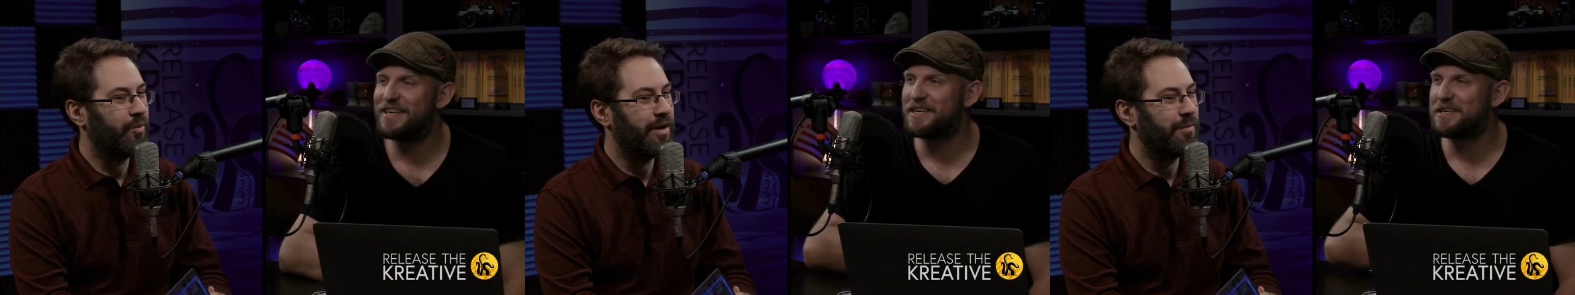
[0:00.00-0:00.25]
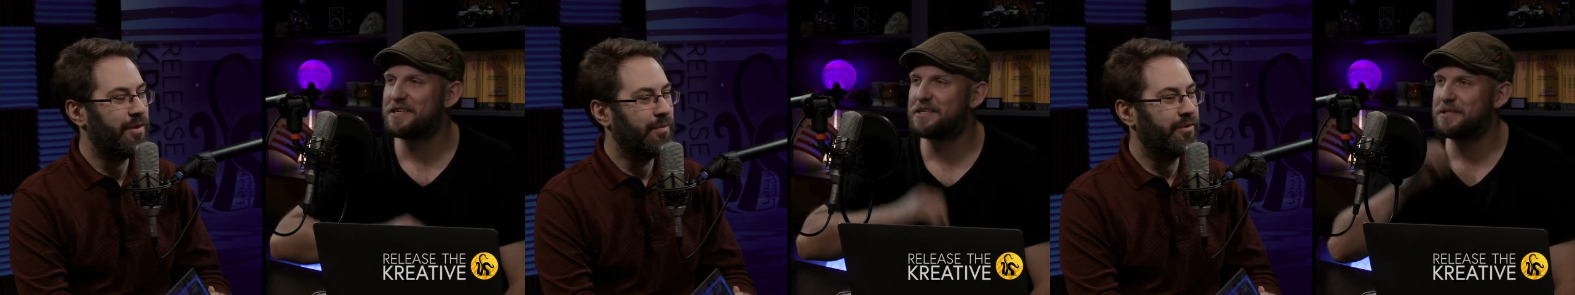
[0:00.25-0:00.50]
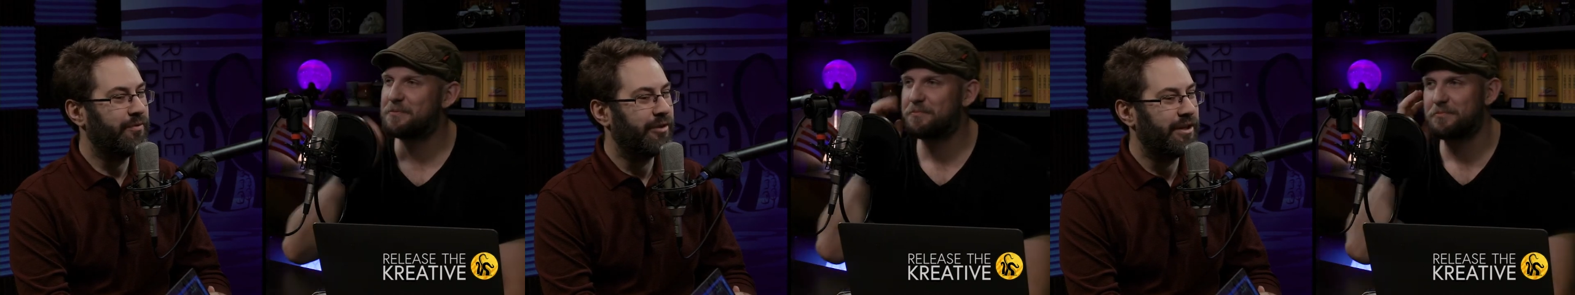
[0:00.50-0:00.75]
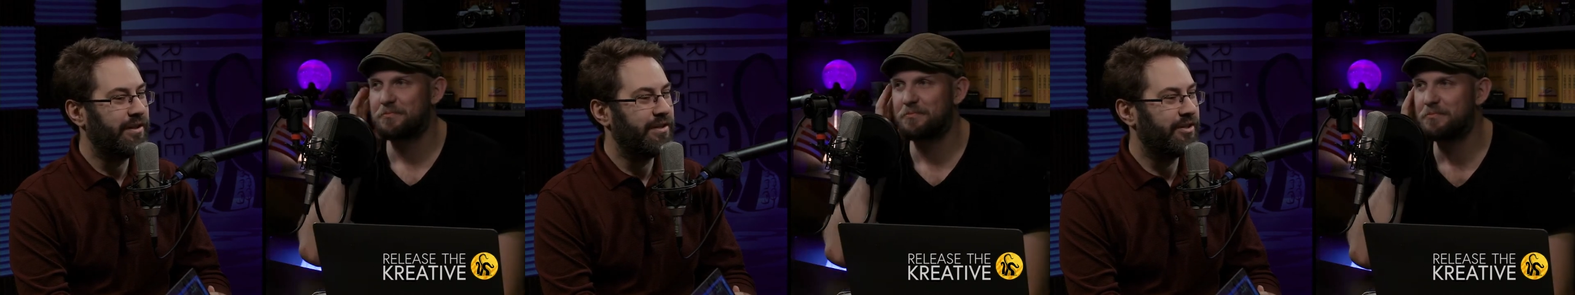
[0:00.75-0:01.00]
Speaker 1: where people
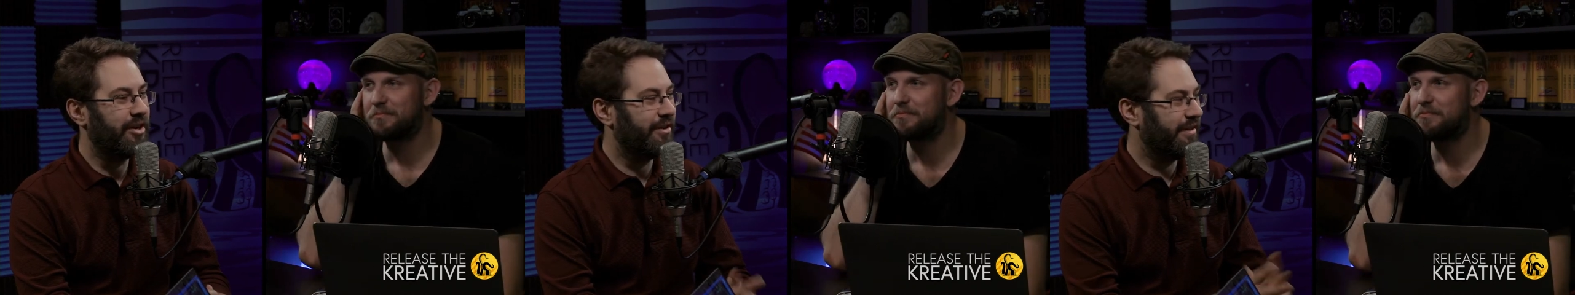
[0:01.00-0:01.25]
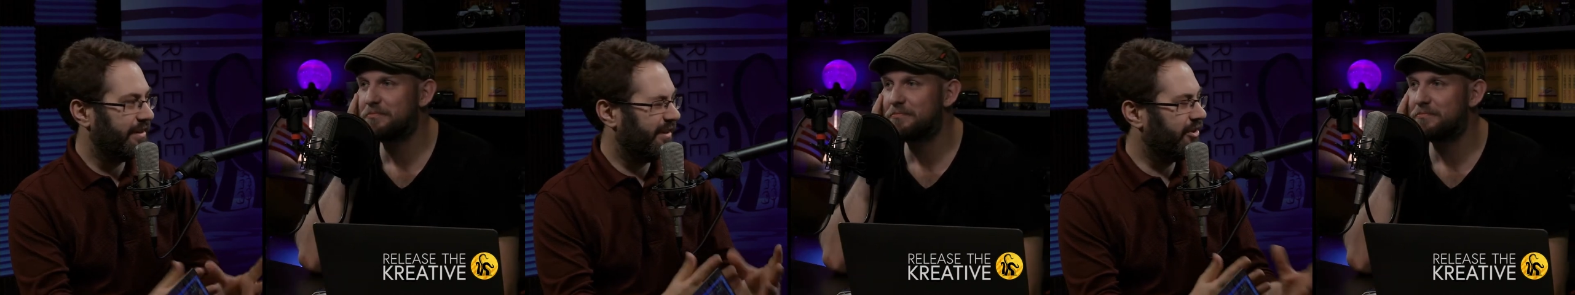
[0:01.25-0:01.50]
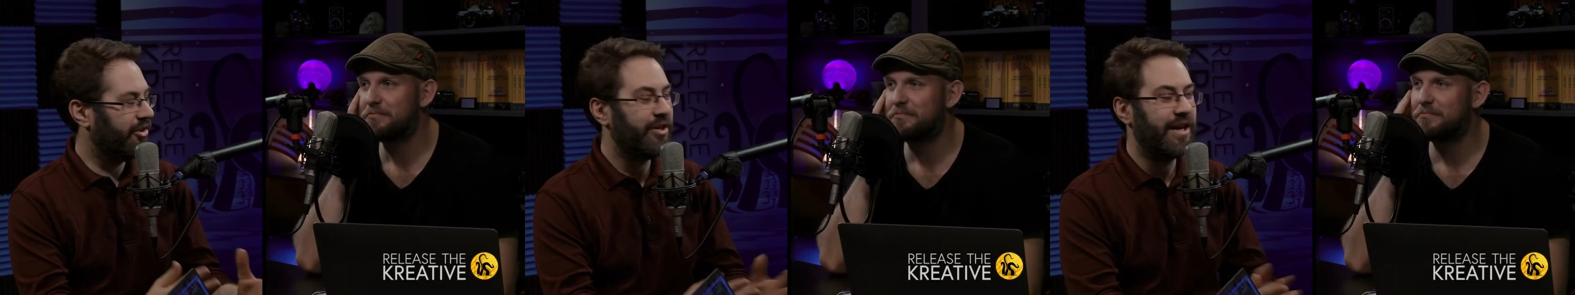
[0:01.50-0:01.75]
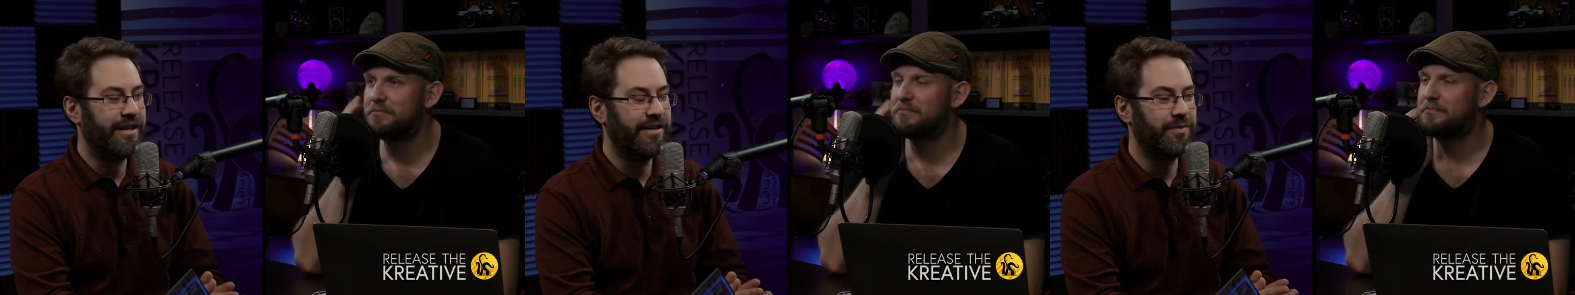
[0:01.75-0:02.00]
finally start getting good
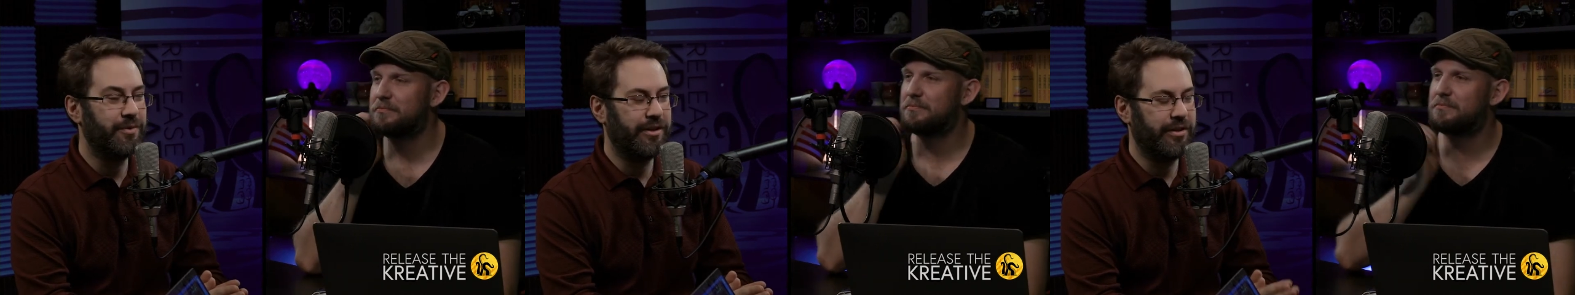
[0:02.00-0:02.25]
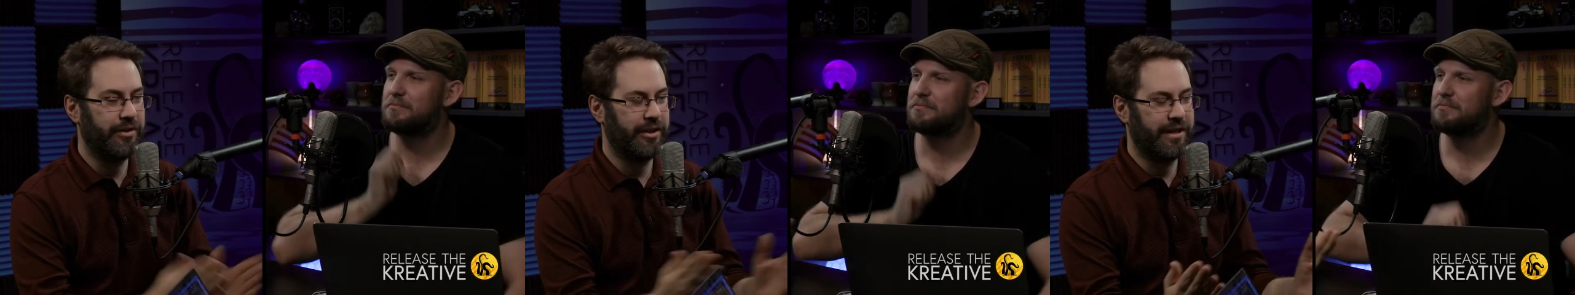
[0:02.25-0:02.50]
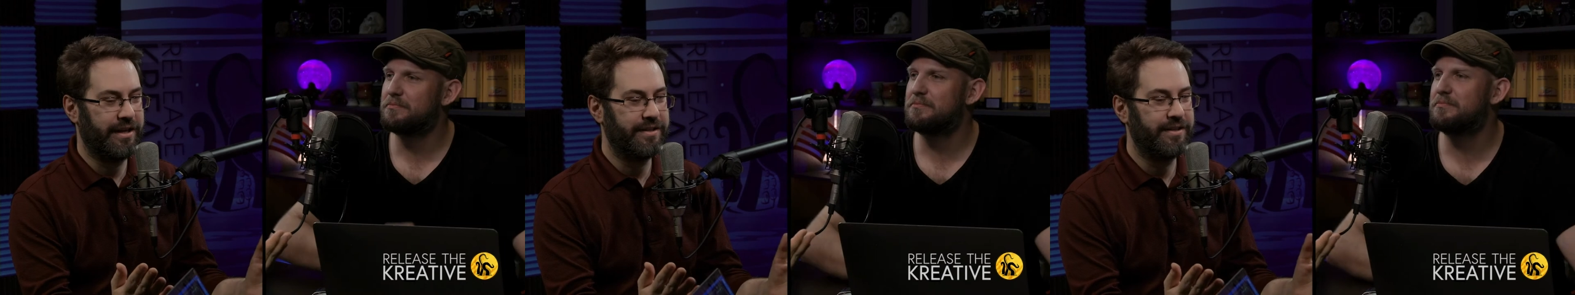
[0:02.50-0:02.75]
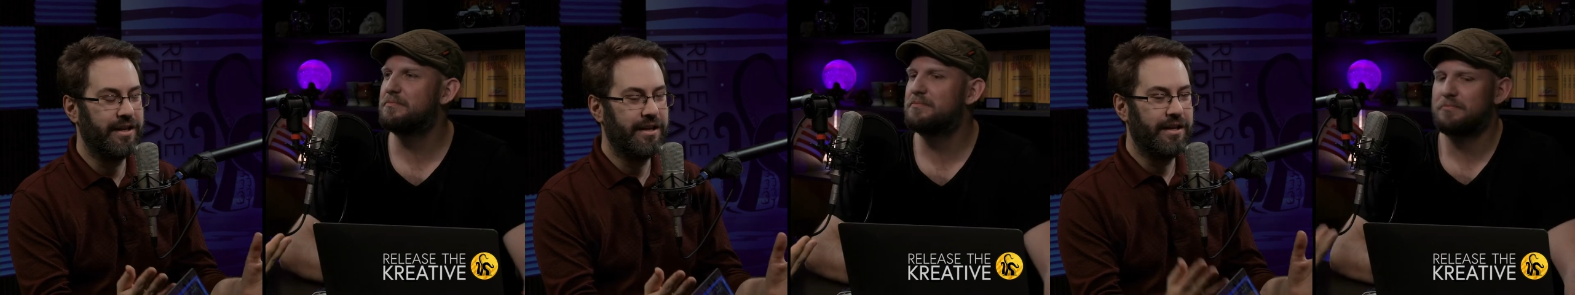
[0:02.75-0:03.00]
at it is when they realize